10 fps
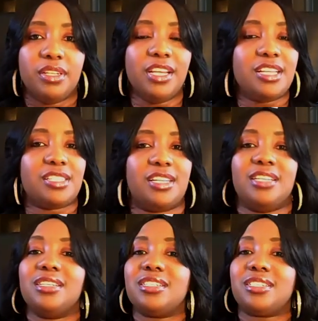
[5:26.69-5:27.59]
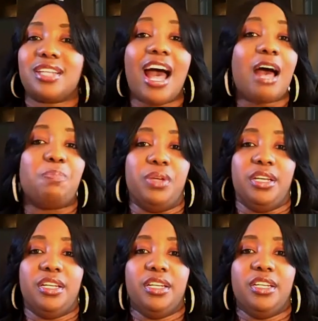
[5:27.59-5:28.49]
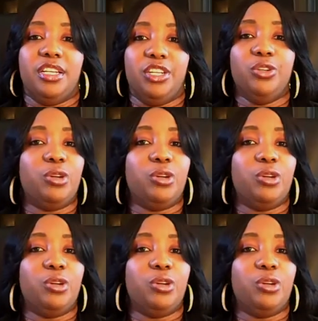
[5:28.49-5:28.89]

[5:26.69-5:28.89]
Listen, stop it.